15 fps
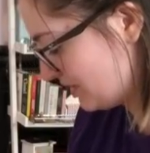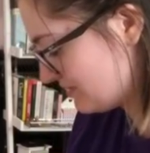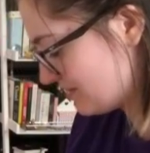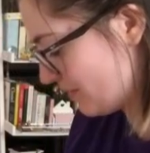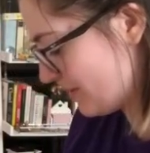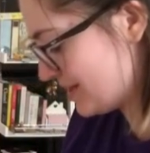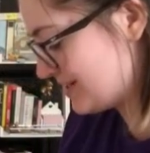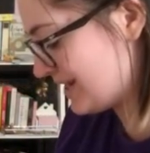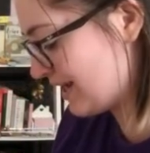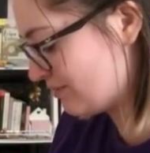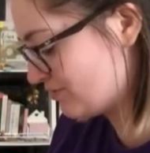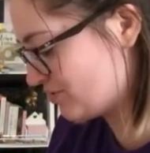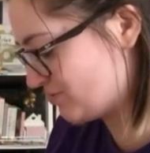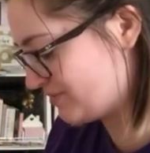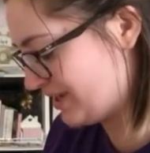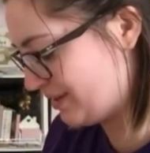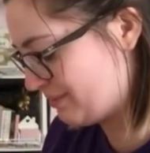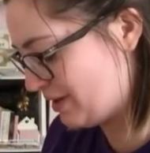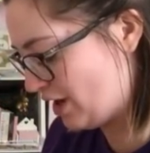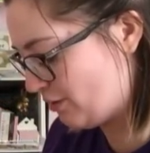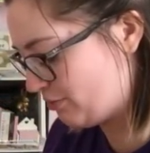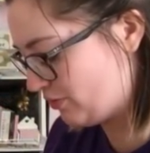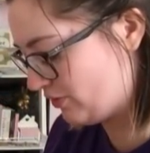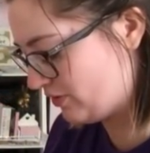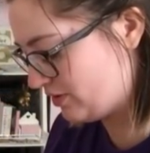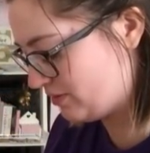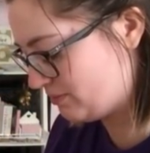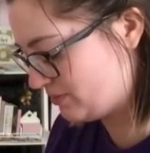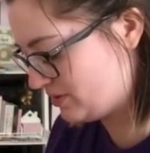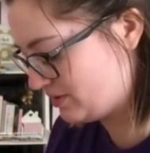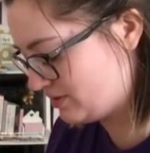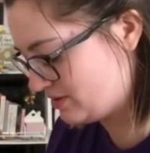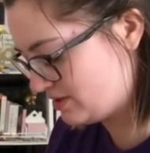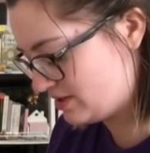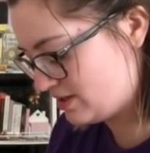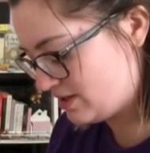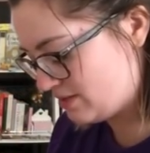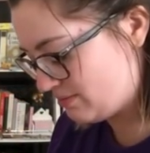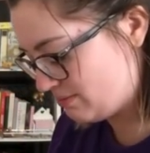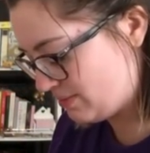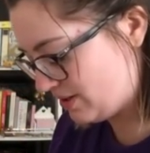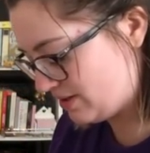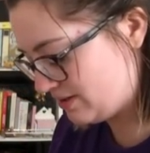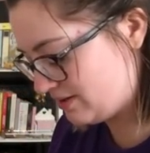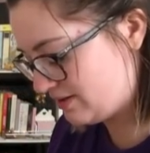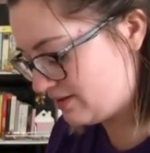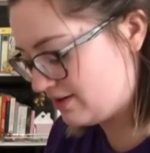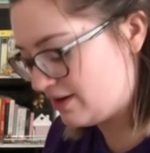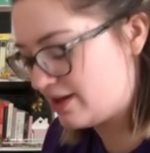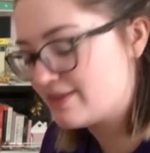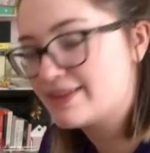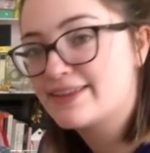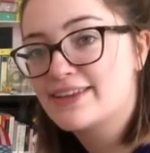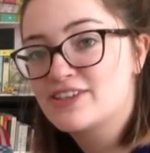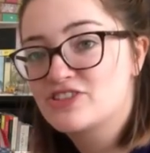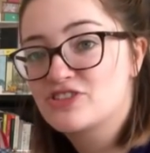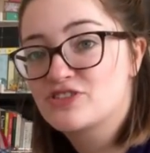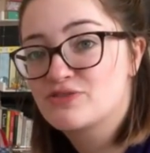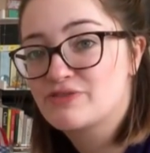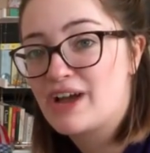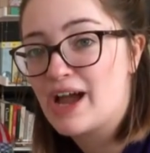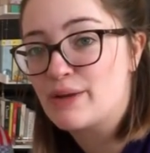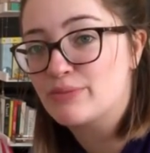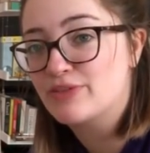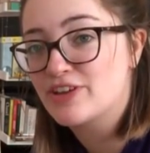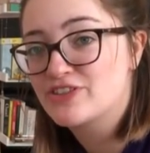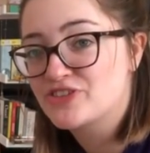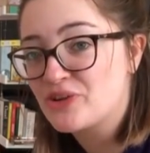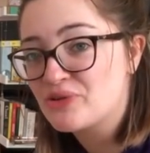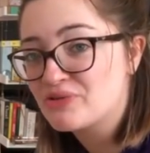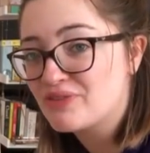So I doubt she'll take me up on them. But I think they're just fab, they're so